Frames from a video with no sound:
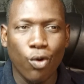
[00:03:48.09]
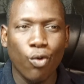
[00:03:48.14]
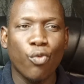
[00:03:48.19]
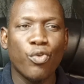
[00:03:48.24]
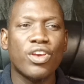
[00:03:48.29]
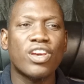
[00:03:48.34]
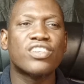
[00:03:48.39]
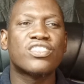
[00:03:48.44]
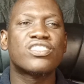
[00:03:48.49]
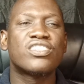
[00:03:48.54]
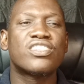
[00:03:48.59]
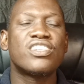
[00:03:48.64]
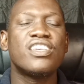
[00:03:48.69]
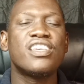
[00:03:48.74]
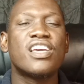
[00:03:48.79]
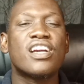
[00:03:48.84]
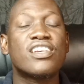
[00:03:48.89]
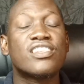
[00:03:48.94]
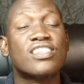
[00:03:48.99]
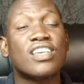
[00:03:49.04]
We are seeing
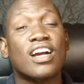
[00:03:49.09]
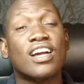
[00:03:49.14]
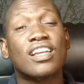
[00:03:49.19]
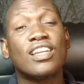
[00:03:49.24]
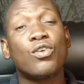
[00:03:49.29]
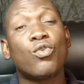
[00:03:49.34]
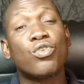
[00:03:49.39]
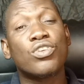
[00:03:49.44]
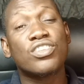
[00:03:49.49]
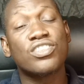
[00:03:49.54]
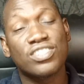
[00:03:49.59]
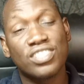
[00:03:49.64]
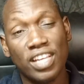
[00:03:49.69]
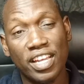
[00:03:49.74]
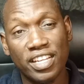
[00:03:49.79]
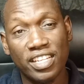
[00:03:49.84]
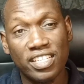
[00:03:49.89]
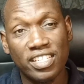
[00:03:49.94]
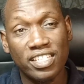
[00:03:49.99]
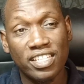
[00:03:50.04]
exactly what he
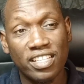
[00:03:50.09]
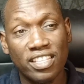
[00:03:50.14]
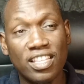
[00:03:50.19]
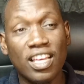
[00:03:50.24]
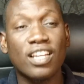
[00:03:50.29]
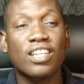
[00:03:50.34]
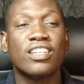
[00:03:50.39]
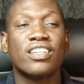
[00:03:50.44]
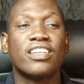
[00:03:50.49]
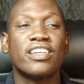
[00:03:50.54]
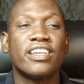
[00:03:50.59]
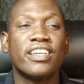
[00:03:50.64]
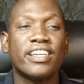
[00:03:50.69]
said, that